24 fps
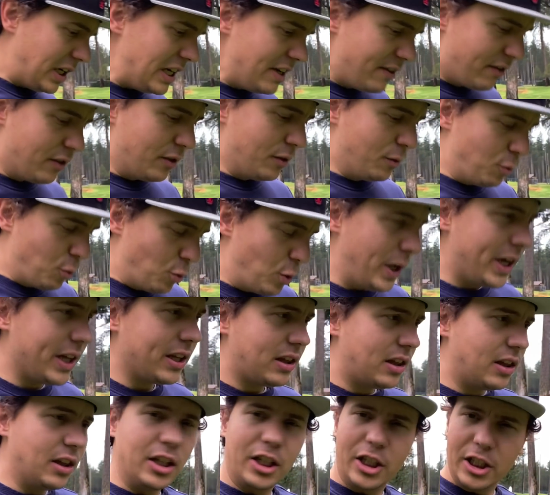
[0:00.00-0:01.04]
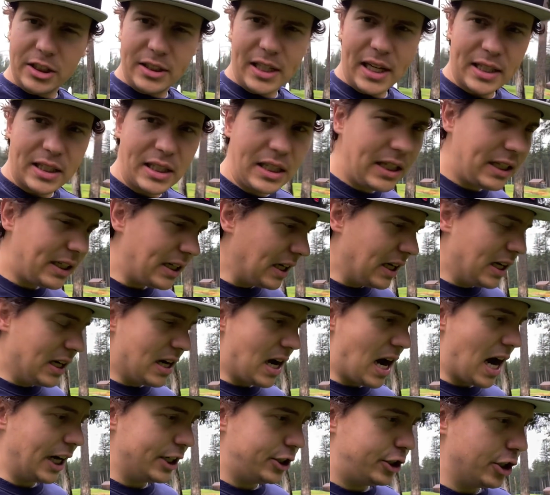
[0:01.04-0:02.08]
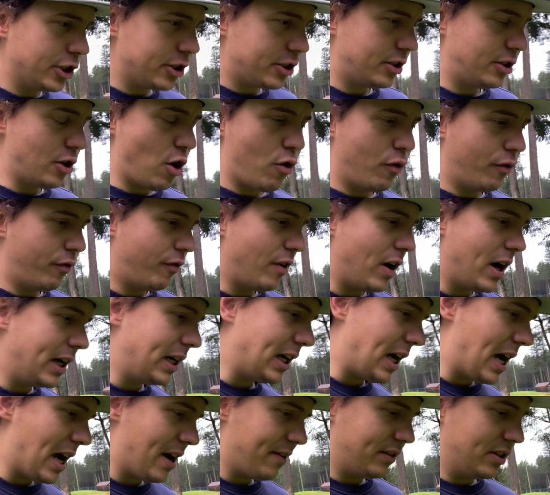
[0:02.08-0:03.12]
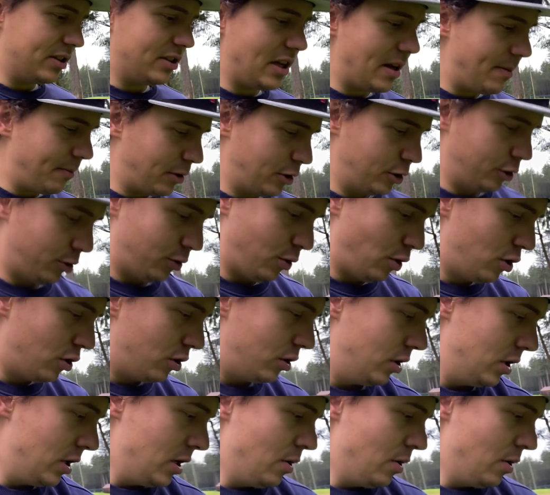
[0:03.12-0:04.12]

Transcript: even with the good technique, I just don't find I have the same control